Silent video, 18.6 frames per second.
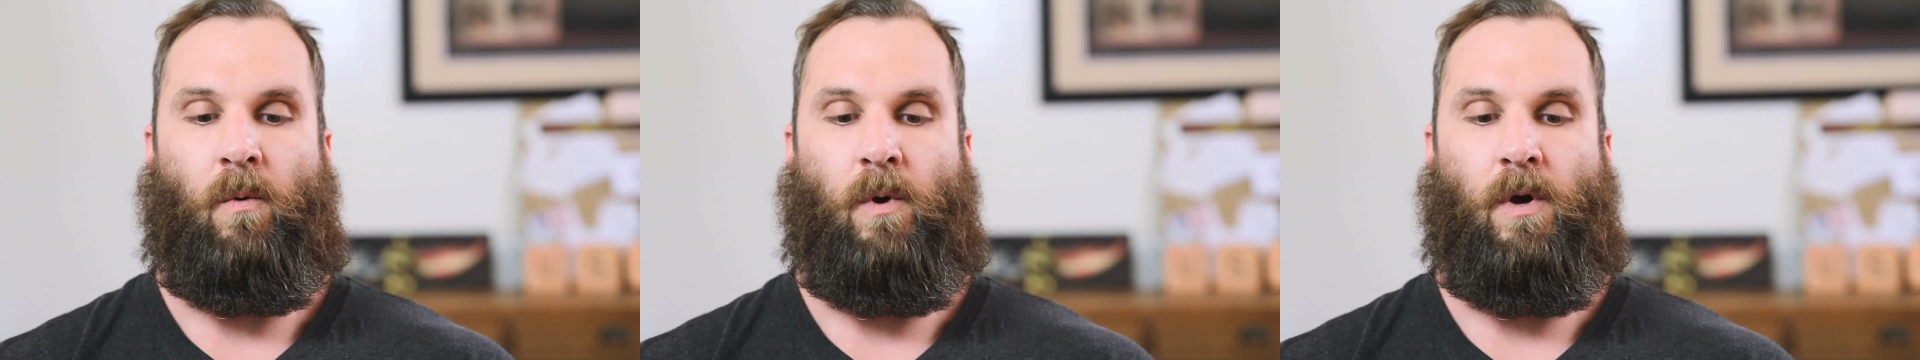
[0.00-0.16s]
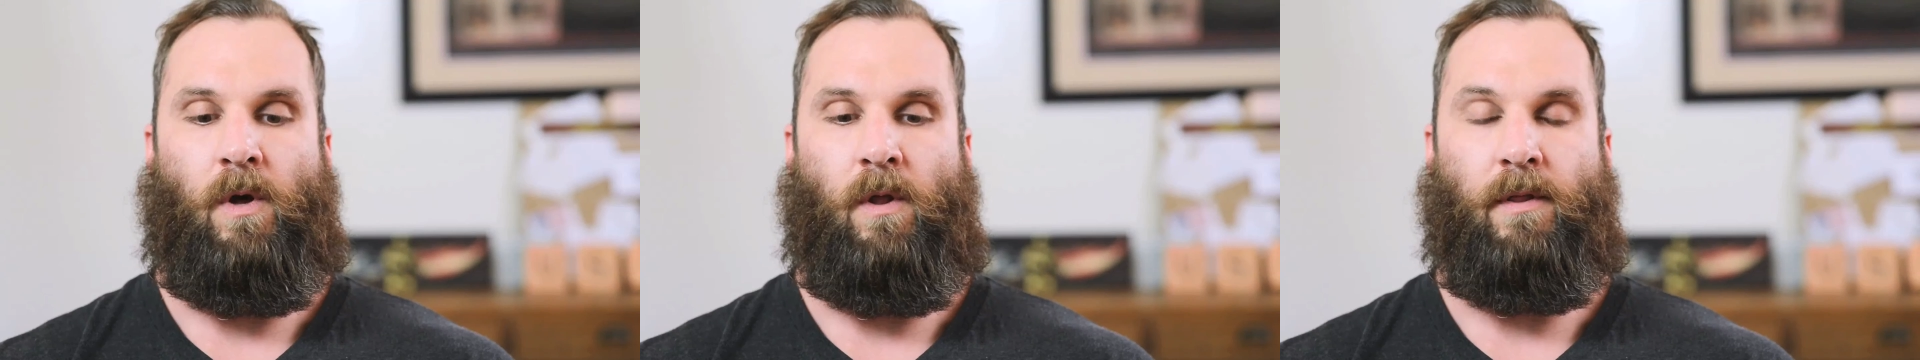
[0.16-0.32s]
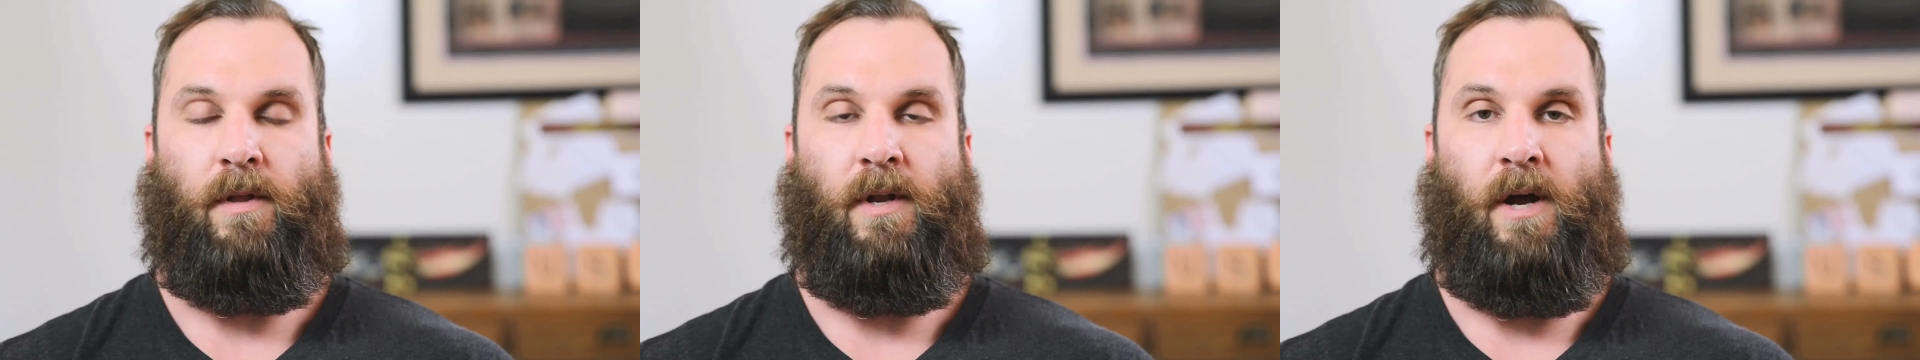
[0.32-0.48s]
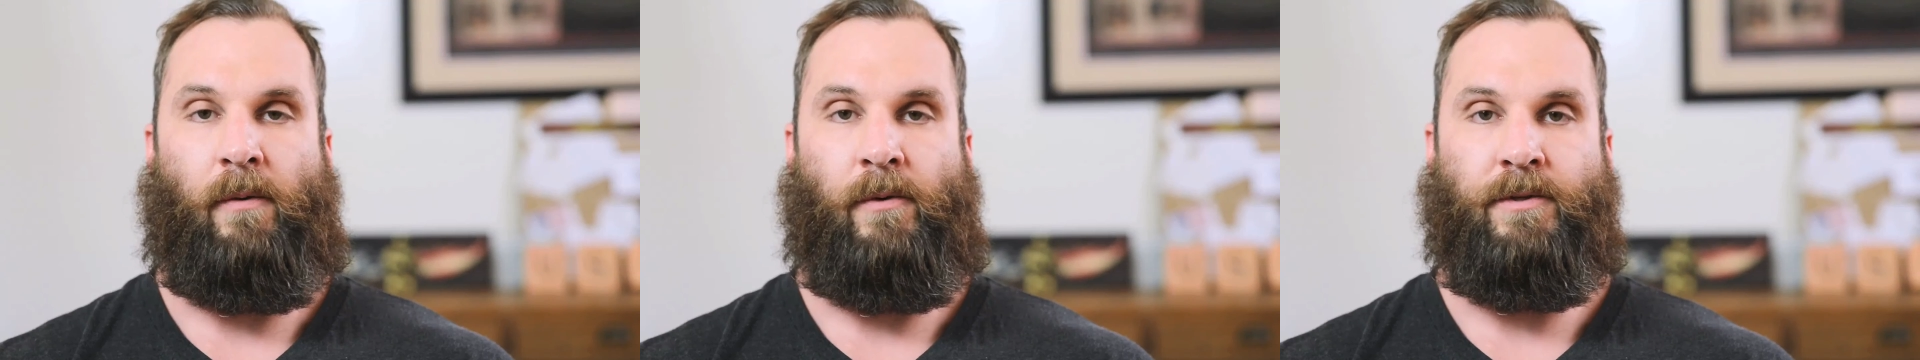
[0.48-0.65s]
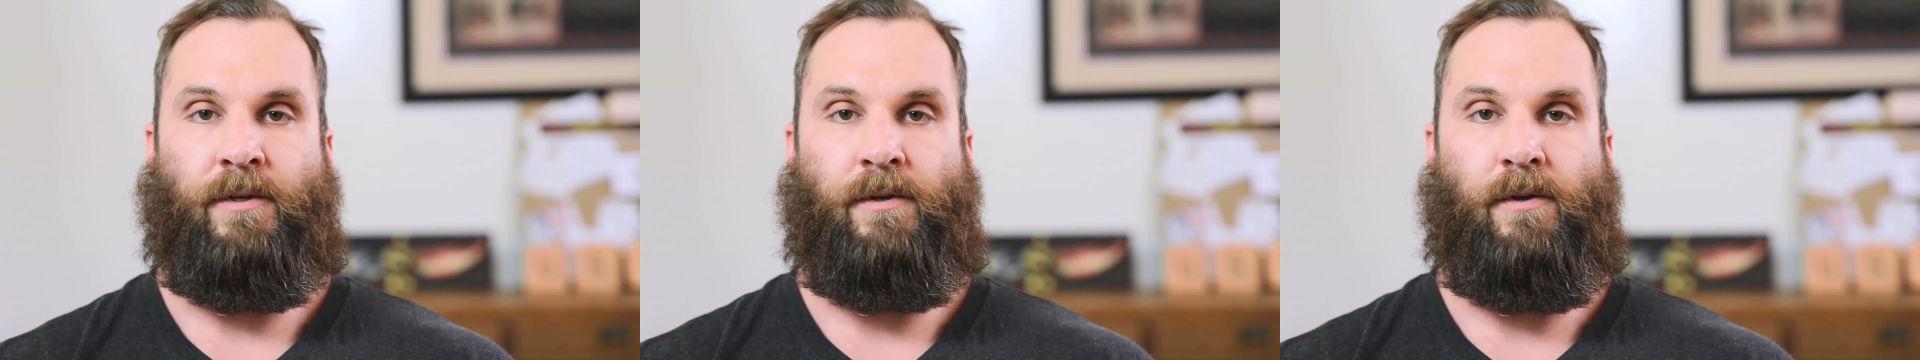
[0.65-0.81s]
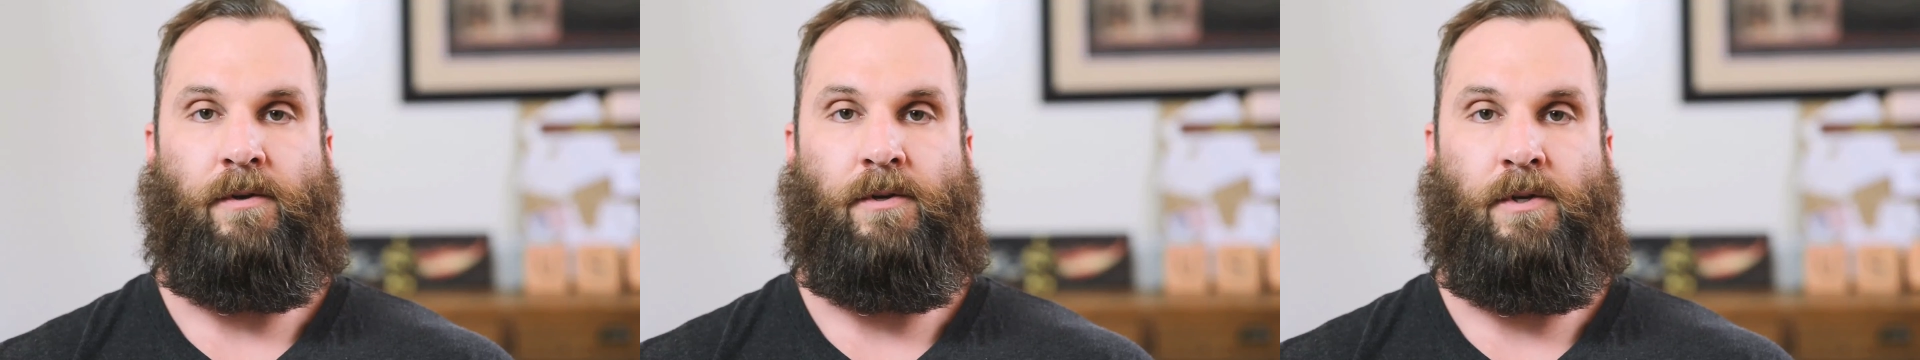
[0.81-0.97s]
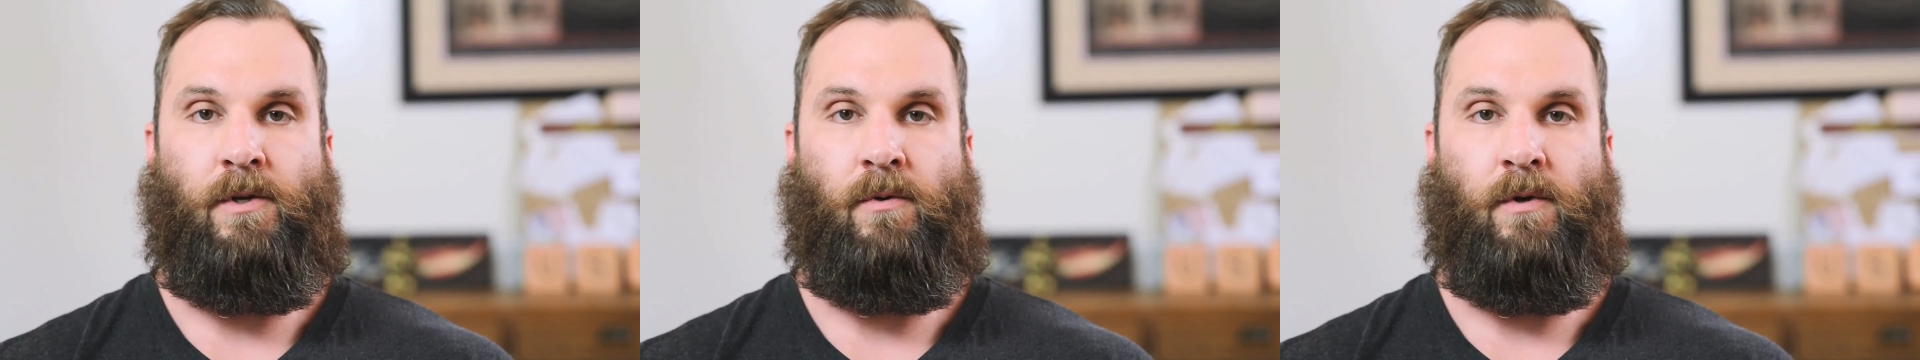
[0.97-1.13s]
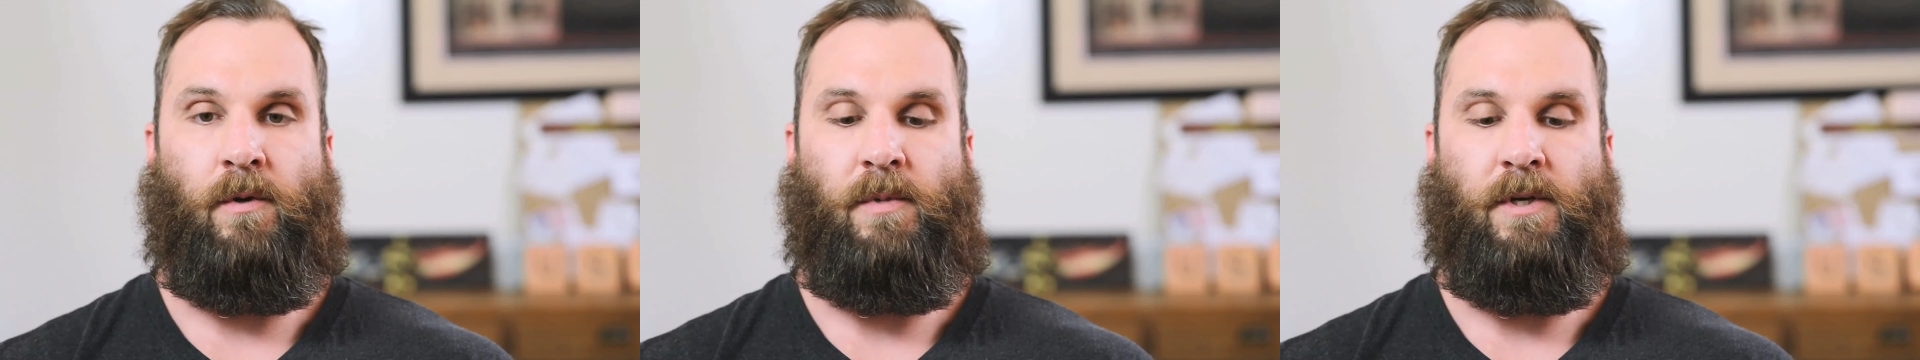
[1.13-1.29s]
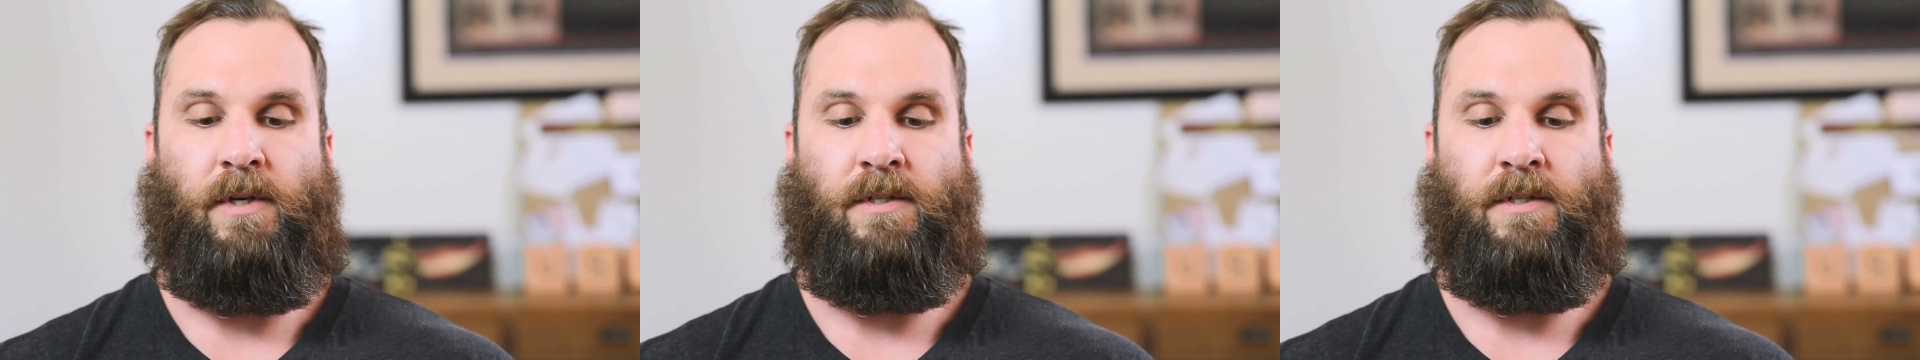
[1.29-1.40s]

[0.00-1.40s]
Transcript: well, then I was going to do it,